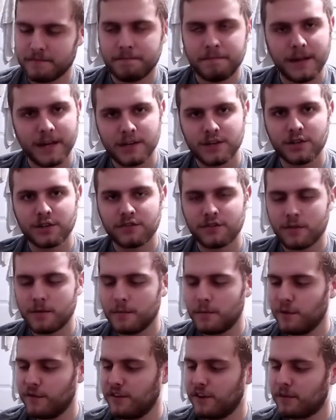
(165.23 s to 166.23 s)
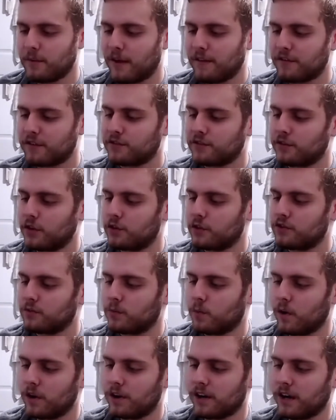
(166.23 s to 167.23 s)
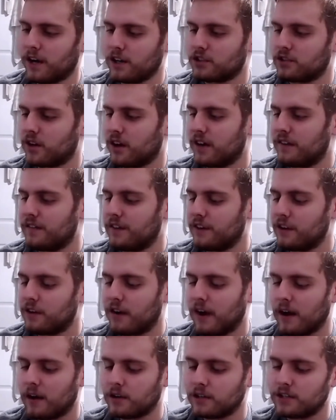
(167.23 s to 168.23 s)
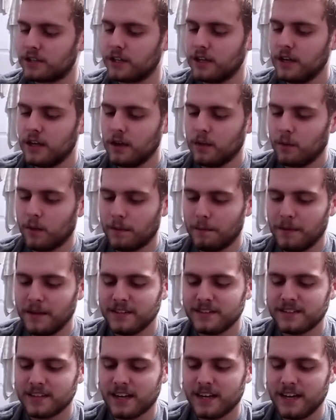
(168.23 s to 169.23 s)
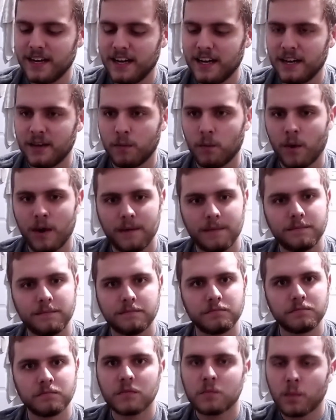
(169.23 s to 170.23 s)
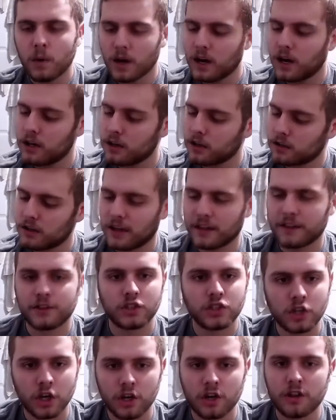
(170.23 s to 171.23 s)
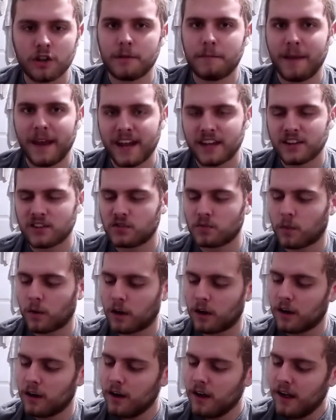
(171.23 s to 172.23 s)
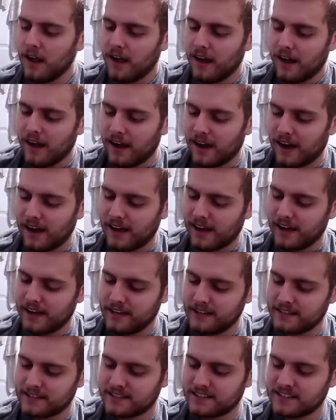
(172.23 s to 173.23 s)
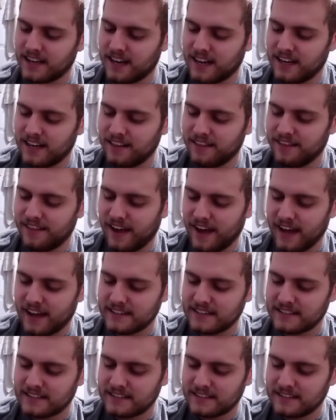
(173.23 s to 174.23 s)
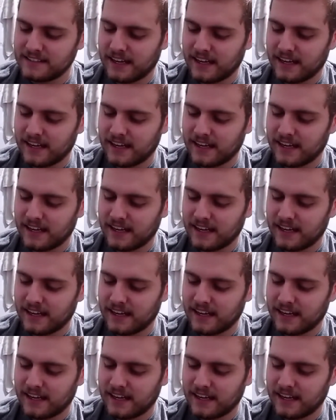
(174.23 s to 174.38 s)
pictures from the movie, reference photos and whatnot, trying to figure out what pieces I need and what color like the shirt and the pants were, I decided that